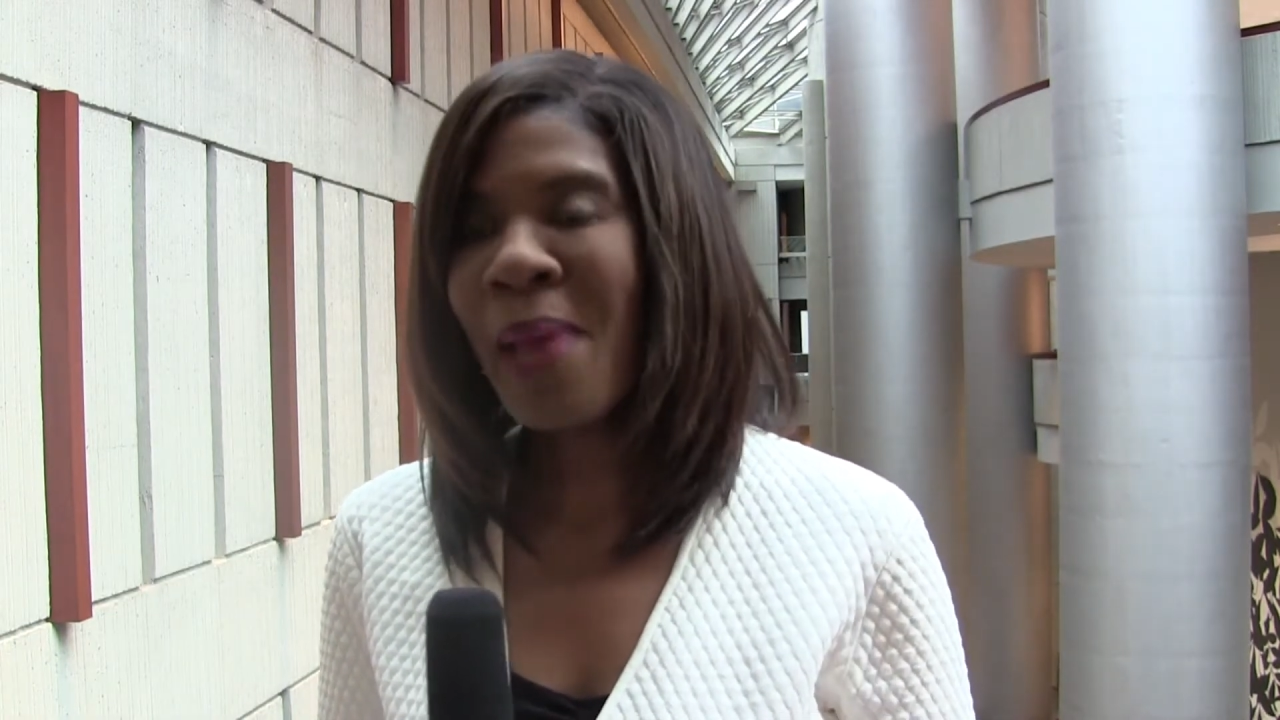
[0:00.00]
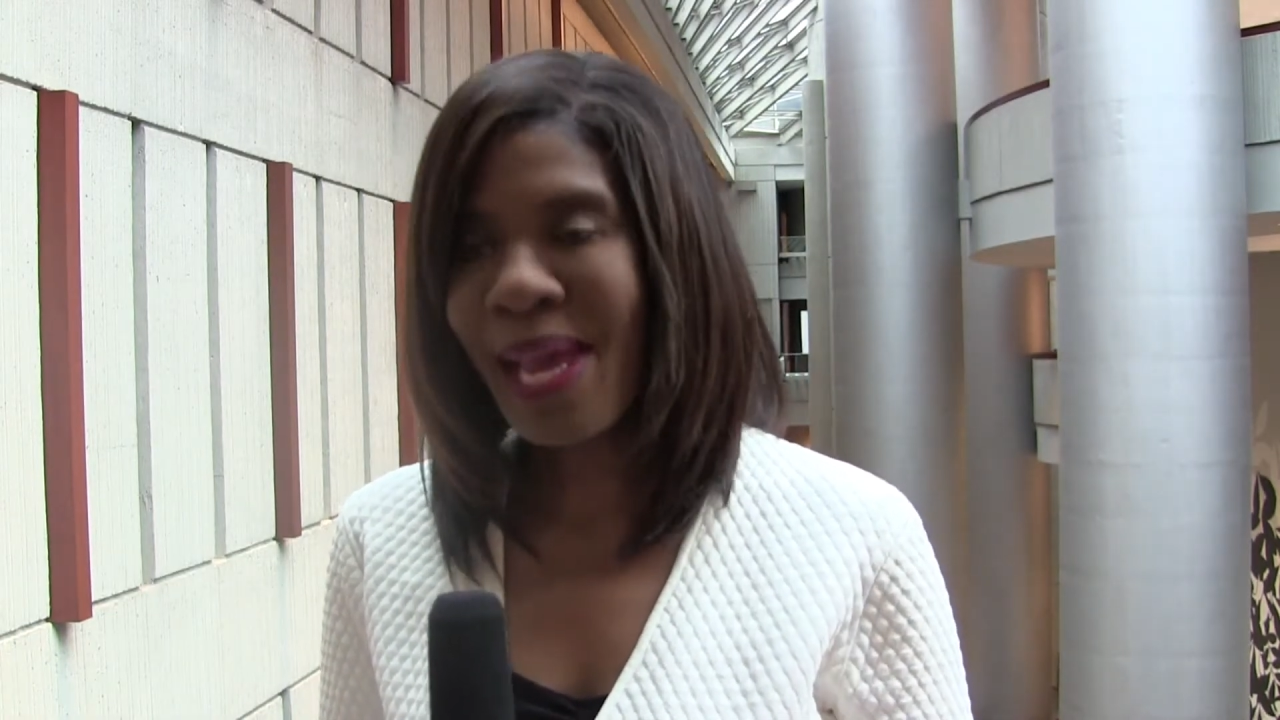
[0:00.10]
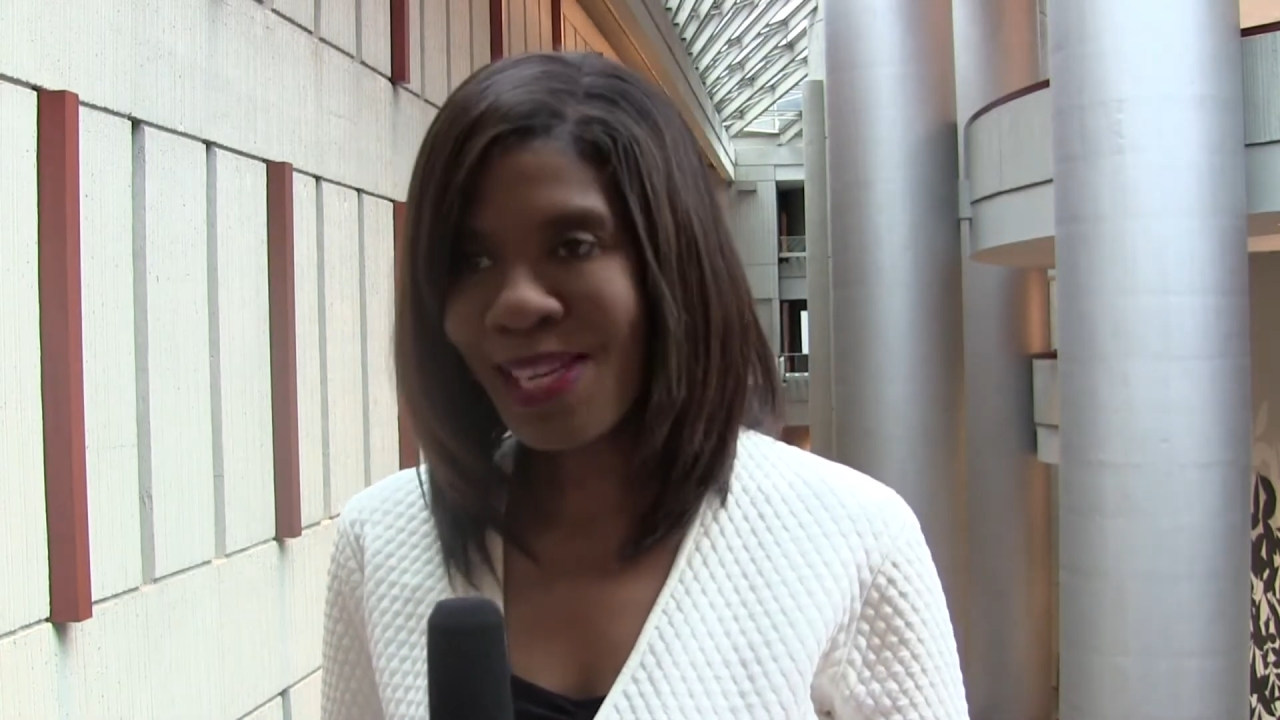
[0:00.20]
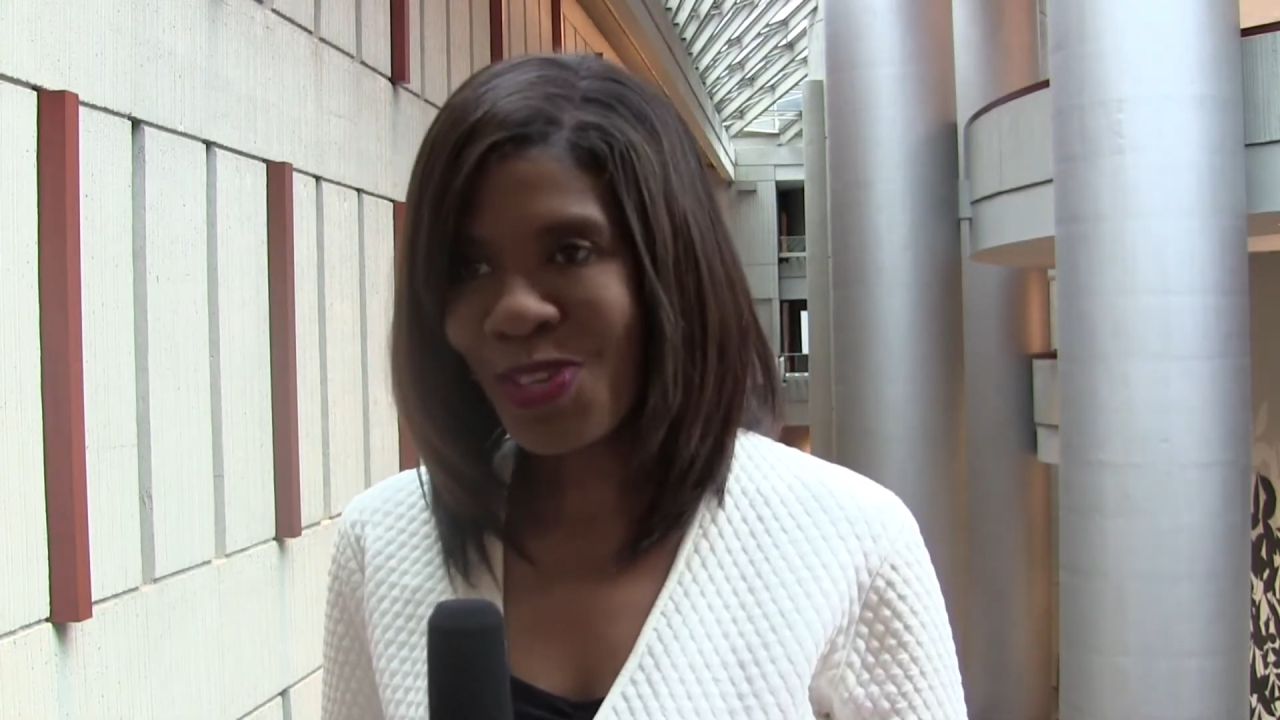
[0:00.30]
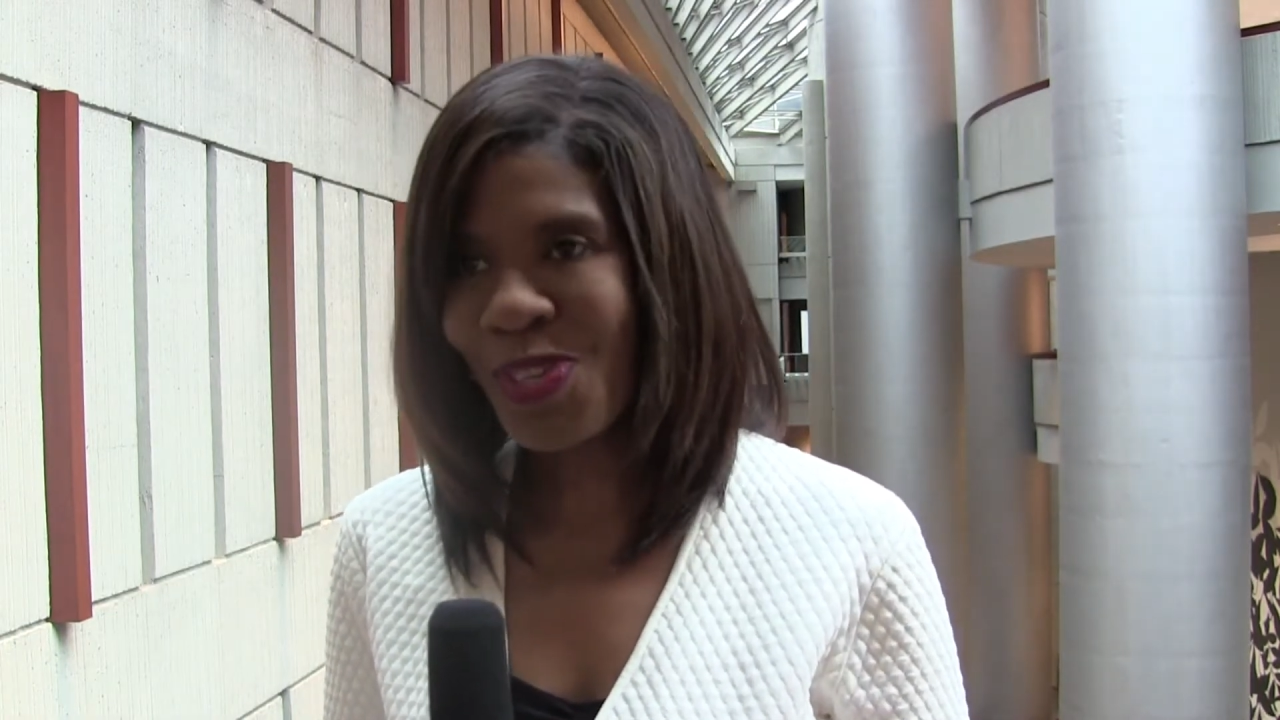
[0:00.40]

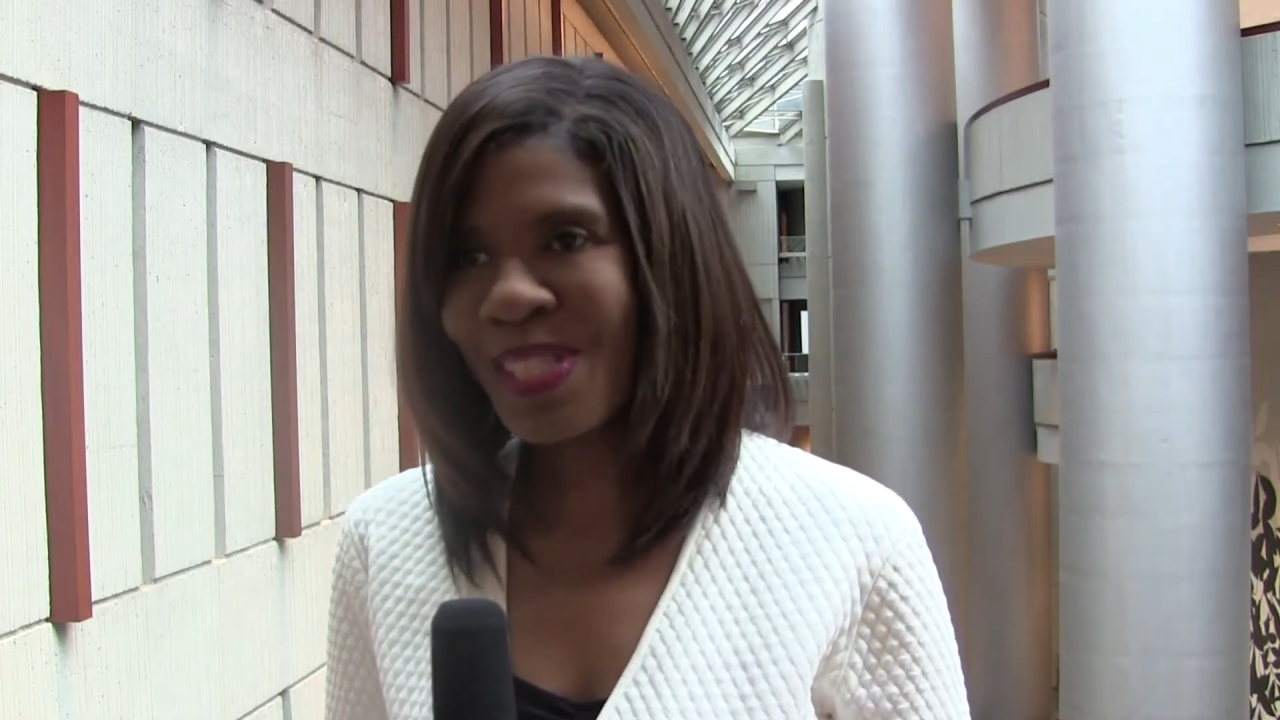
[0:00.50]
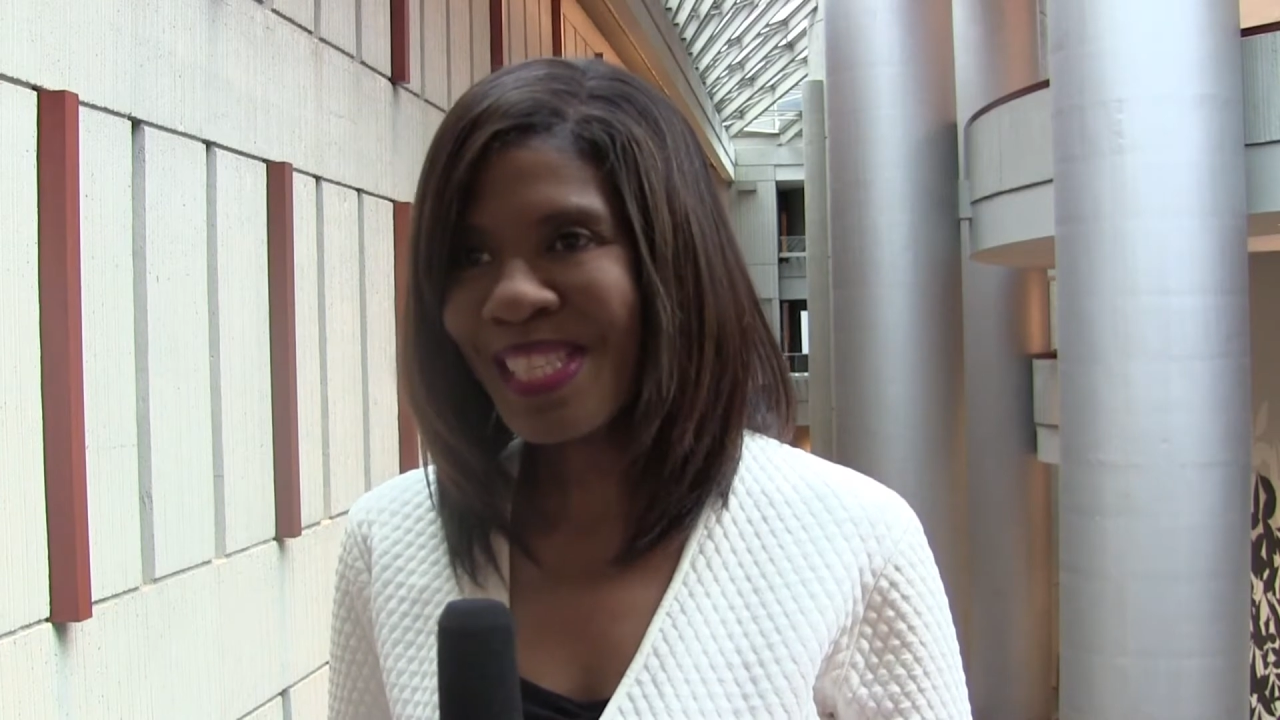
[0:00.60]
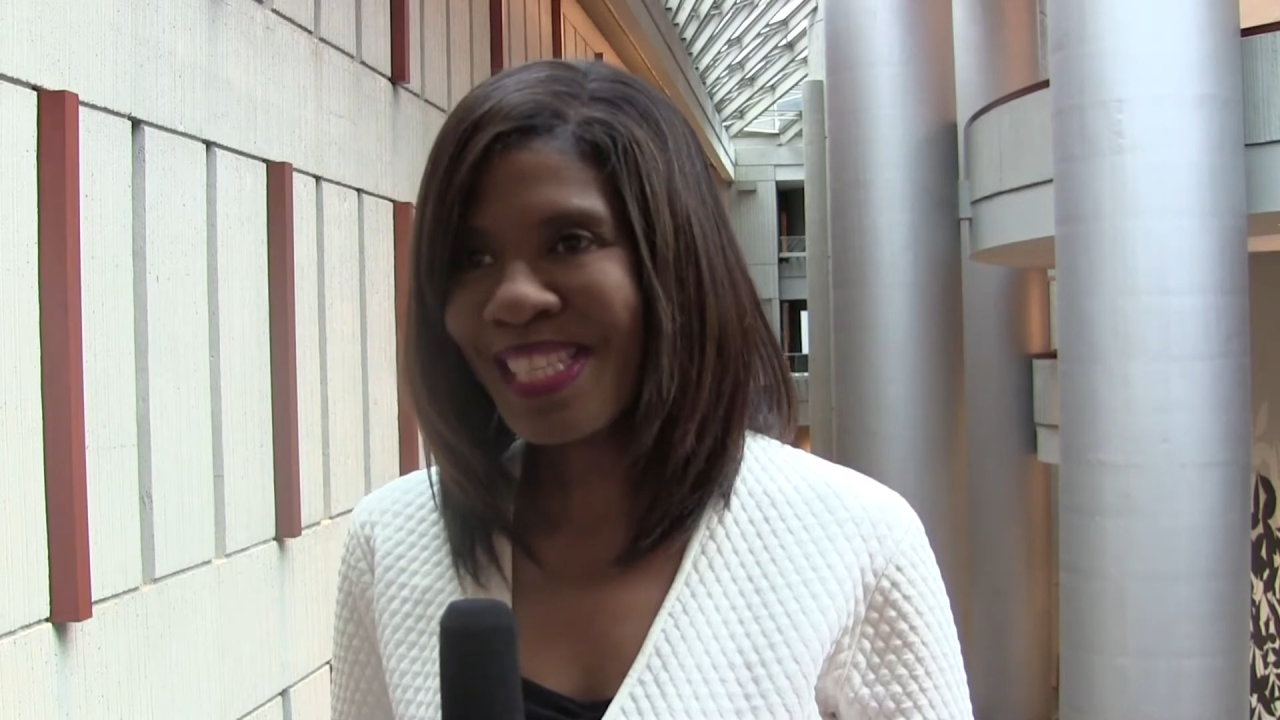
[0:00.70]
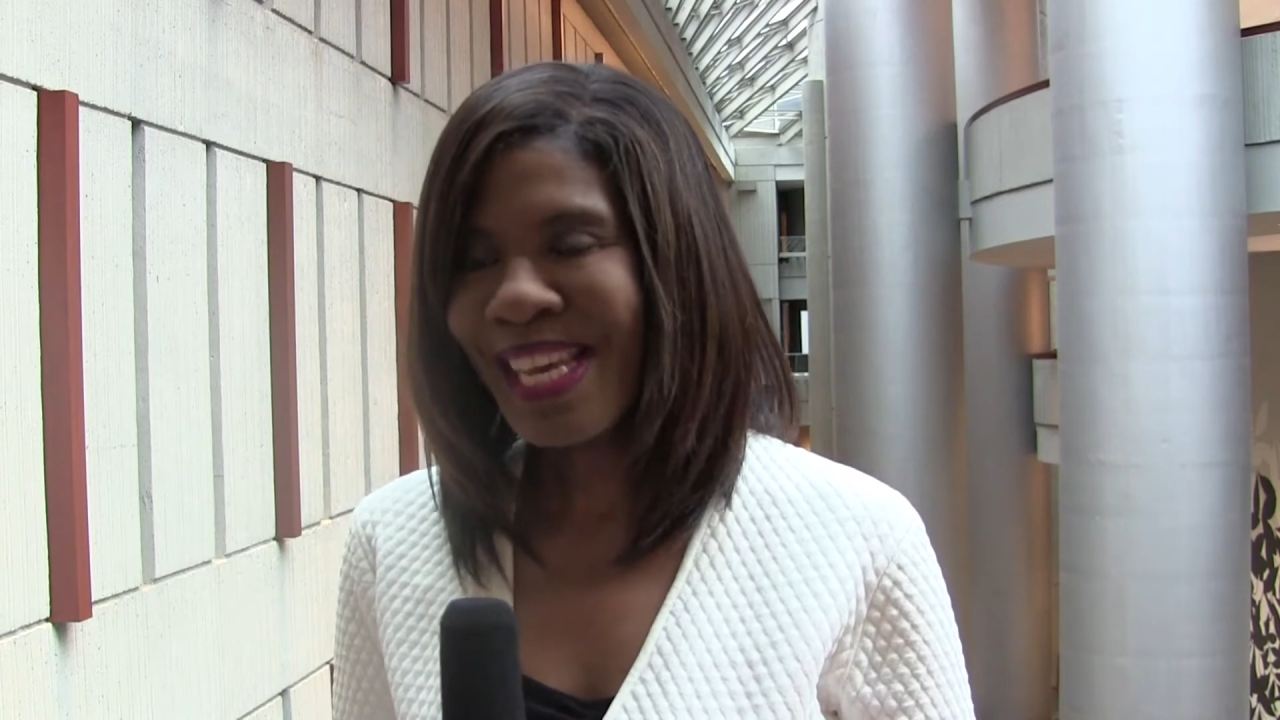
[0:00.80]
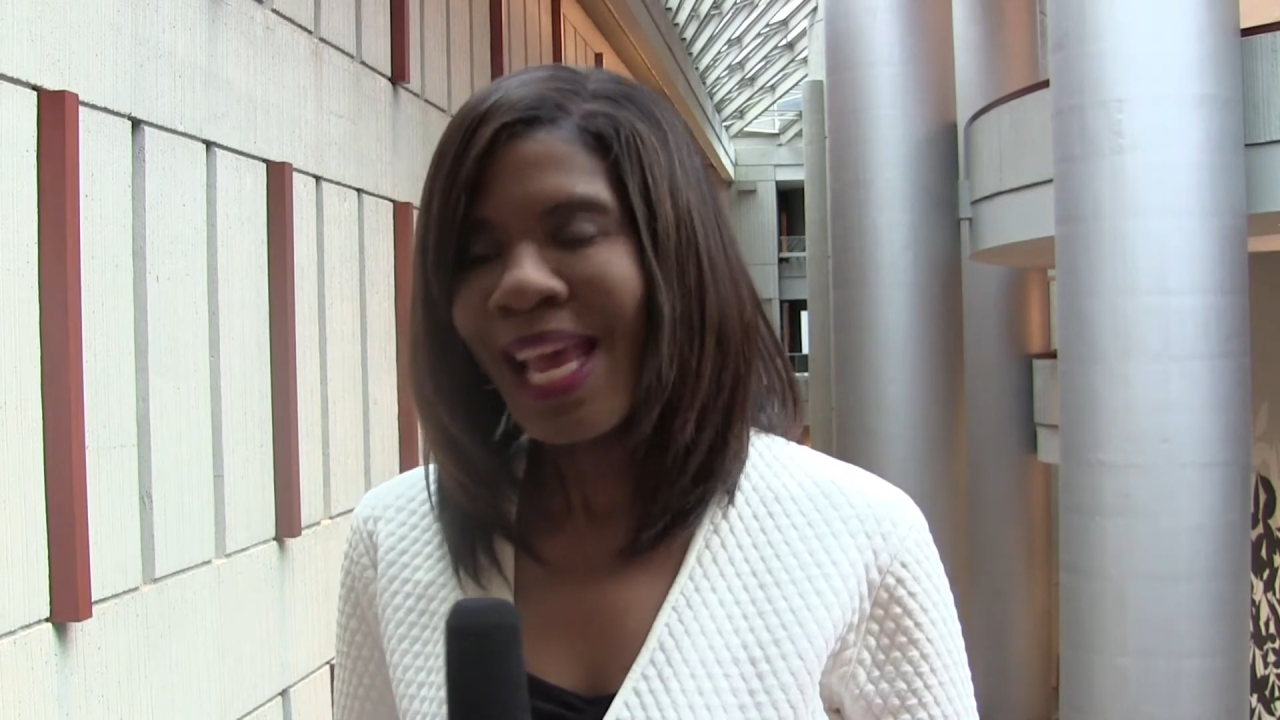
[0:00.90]

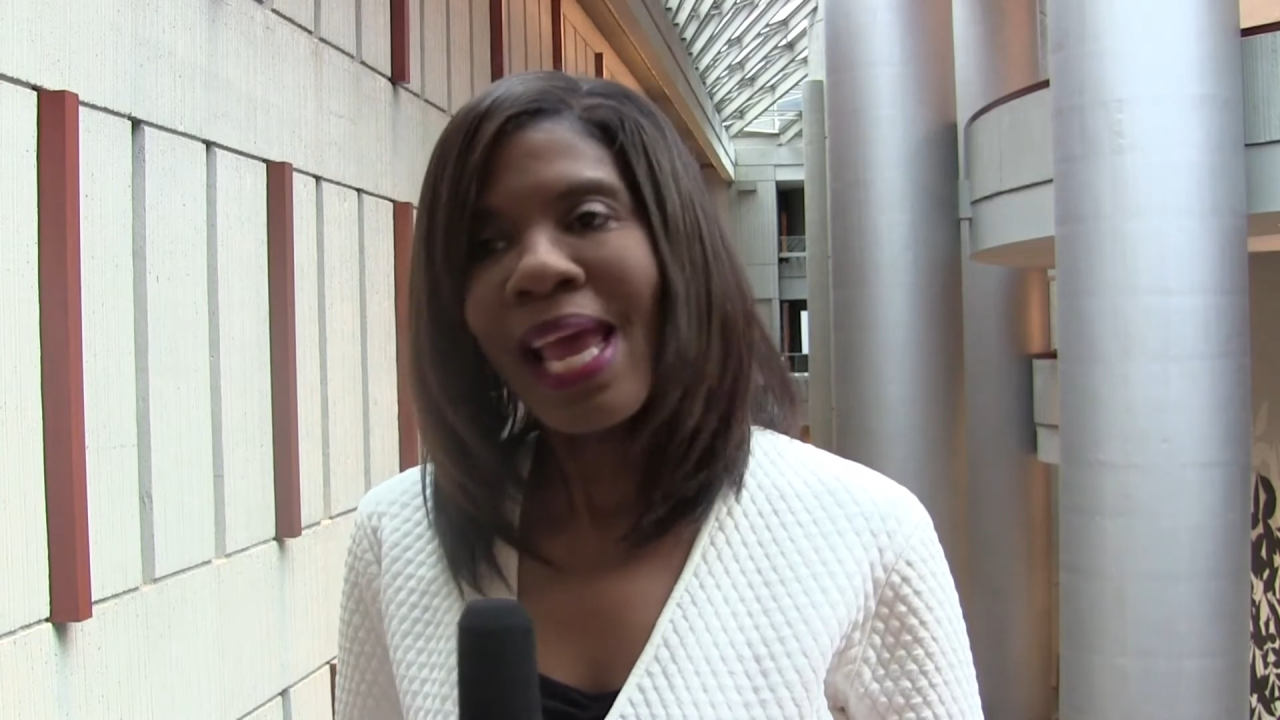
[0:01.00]
patients.